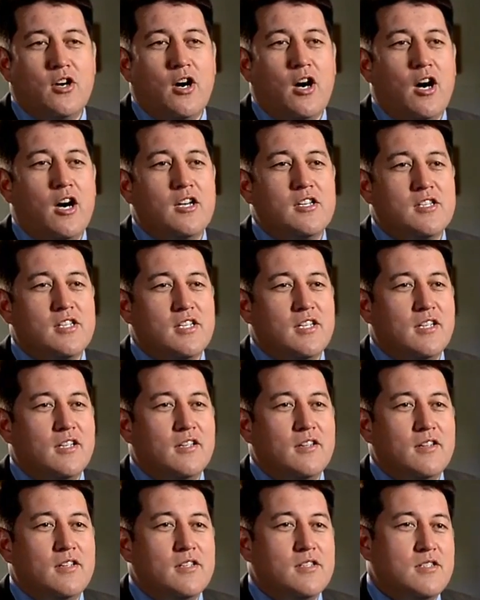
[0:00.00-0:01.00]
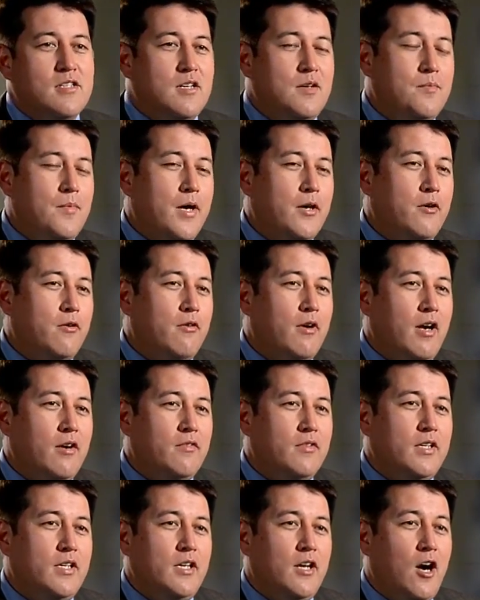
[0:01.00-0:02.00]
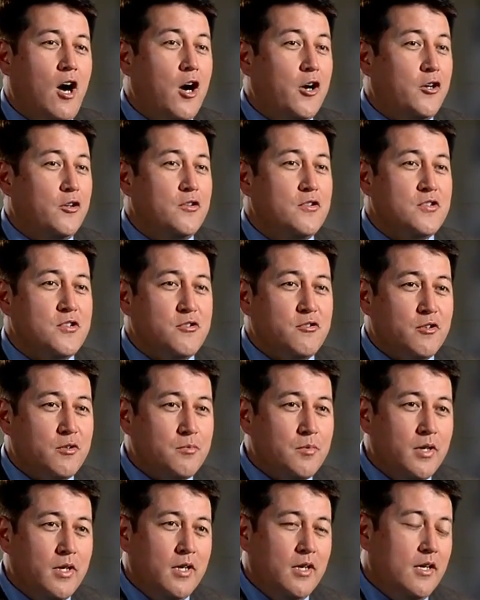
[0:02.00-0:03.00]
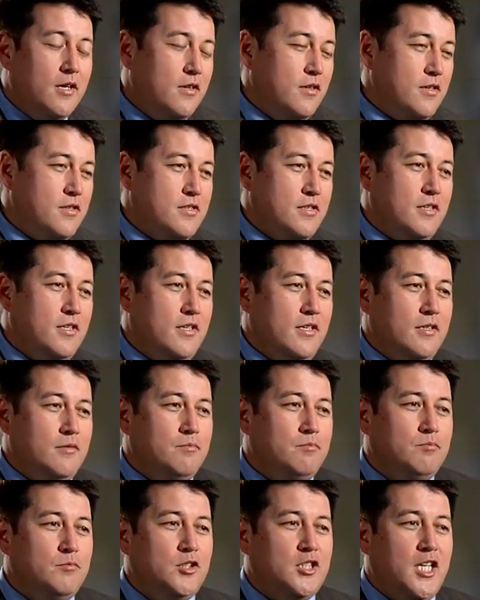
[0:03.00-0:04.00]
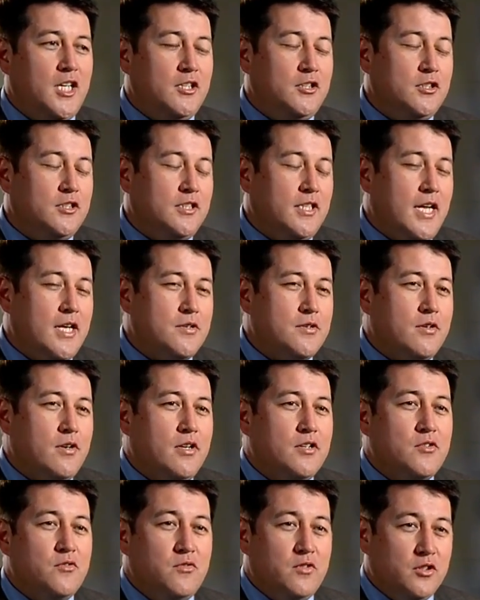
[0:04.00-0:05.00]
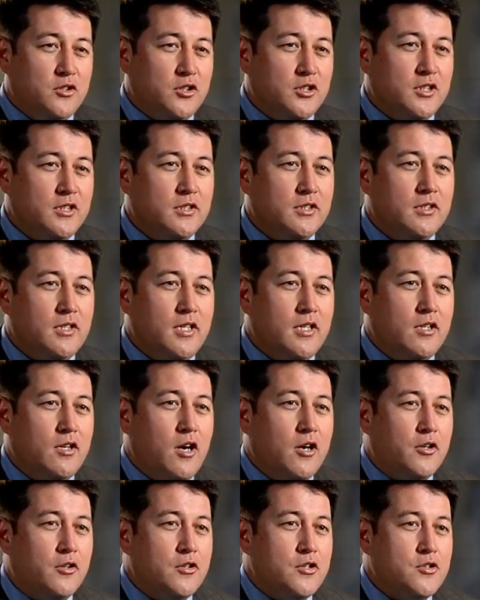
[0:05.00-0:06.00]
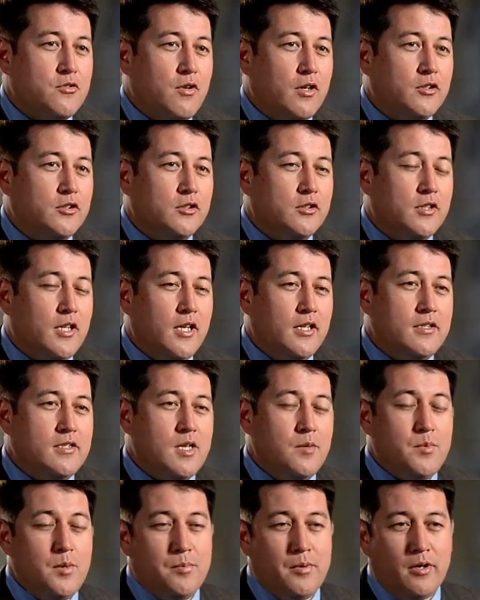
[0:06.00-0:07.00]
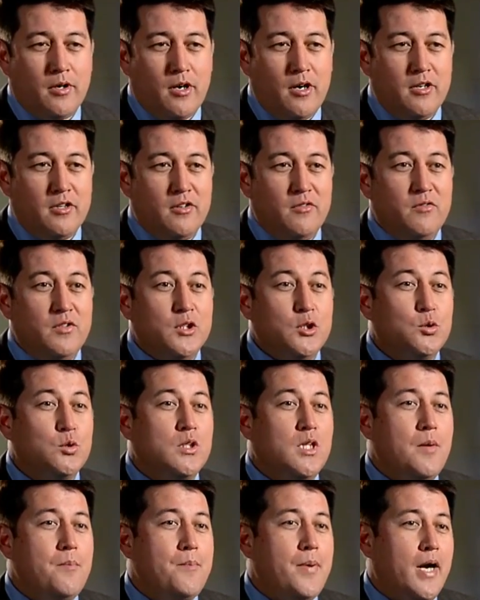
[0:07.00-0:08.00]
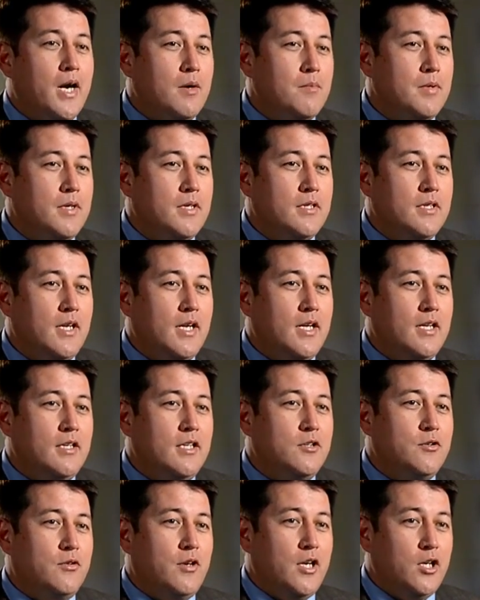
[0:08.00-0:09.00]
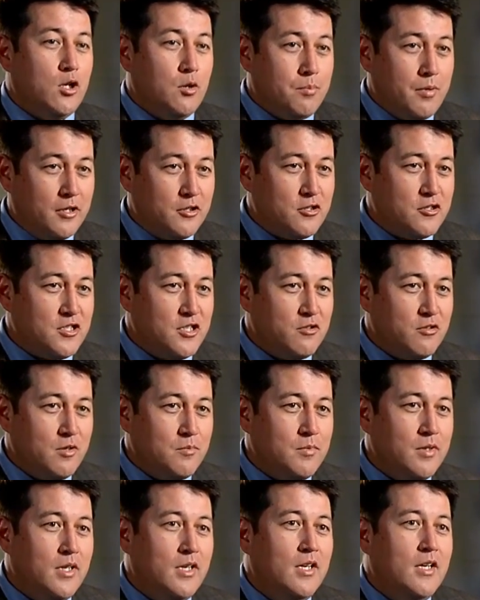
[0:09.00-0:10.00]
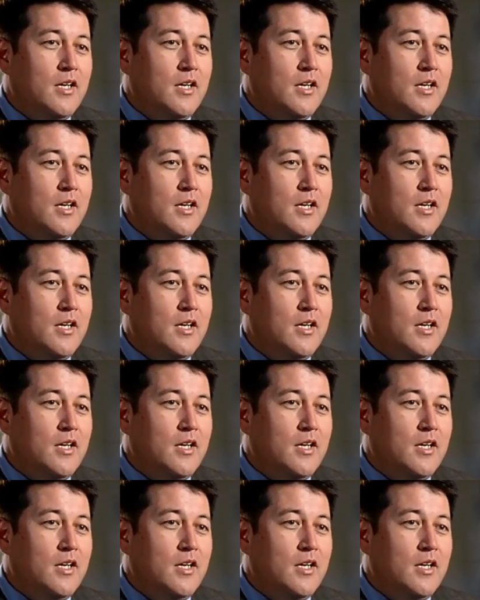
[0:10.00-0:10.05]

causing this microgravity ocular syndrome. This changes an astronaut's vision and ocular structure that some people are calling the visual impairment and intracranial pressure syndrome.